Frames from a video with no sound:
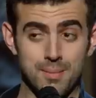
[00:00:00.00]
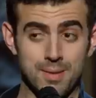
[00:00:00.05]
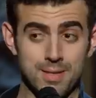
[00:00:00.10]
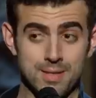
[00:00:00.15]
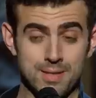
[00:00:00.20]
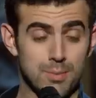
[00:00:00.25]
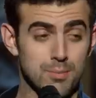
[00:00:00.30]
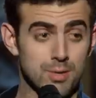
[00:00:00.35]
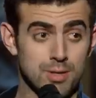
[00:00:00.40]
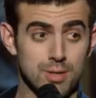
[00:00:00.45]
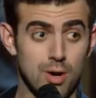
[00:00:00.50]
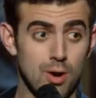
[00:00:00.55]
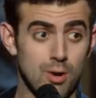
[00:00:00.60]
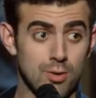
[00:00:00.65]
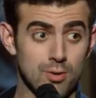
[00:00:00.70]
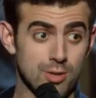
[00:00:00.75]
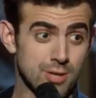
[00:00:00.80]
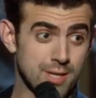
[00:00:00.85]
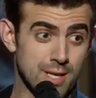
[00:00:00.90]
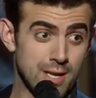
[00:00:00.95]
I mean, some would call
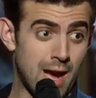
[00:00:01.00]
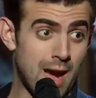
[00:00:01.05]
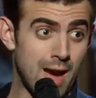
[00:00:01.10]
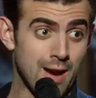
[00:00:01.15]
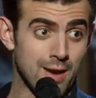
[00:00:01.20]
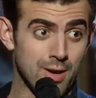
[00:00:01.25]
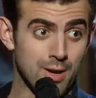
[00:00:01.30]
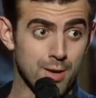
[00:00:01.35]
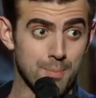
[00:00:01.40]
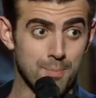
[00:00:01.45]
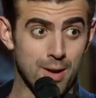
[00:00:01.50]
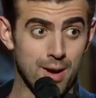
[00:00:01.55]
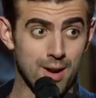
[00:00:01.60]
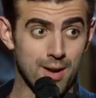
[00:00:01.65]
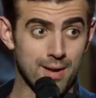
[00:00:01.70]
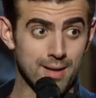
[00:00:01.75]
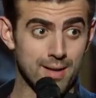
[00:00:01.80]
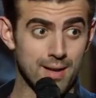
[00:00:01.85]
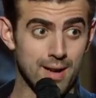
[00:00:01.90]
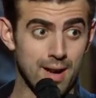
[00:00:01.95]
her a denier,
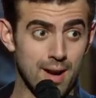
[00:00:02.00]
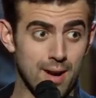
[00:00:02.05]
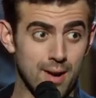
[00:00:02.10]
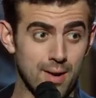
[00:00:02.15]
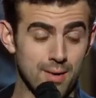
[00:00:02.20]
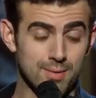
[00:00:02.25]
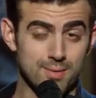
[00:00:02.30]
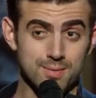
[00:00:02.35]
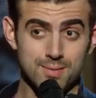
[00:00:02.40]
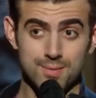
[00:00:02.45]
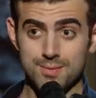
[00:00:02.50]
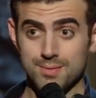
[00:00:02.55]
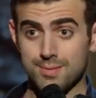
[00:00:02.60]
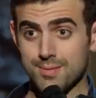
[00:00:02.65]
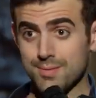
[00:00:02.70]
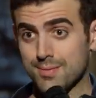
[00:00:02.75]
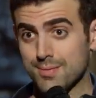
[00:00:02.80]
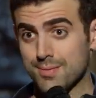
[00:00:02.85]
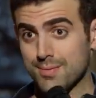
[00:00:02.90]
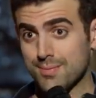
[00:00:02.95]
but you
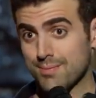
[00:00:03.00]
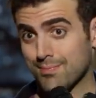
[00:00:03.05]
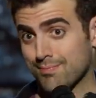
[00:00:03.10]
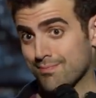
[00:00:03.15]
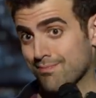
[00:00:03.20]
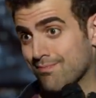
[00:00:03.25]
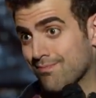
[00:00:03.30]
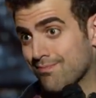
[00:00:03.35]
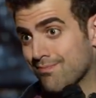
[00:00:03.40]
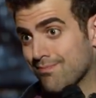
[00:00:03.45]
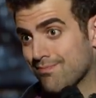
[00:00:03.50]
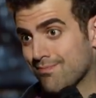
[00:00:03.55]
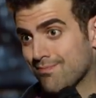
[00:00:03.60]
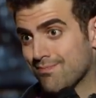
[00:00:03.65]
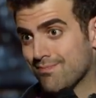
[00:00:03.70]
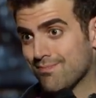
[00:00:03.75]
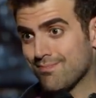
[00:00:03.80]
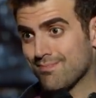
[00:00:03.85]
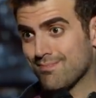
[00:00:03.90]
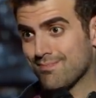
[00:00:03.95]
know.
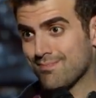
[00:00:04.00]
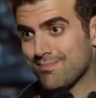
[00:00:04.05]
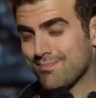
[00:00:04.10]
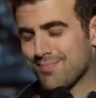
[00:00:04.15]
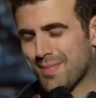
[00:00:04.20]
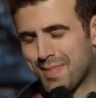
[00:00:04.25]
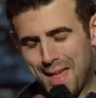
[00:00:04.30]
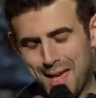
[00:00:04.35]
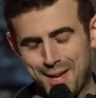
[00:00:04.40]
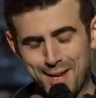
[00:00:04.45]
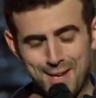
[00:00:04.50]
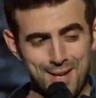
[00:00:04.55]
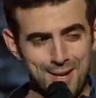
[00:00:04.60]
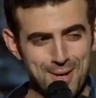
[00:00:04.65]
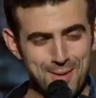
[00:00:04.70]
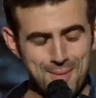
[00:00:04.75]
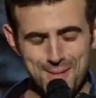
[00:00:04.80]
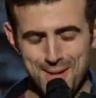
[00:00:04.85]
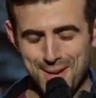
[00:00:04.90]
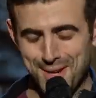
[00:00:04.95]
Thank
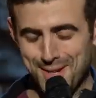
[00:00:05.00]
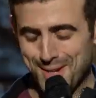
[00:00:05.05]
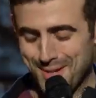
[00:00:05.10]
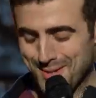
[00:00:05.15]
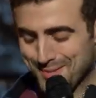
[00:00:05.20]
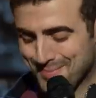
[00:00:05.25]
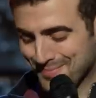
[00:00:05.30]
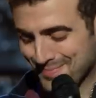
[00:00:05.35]
you, thank you.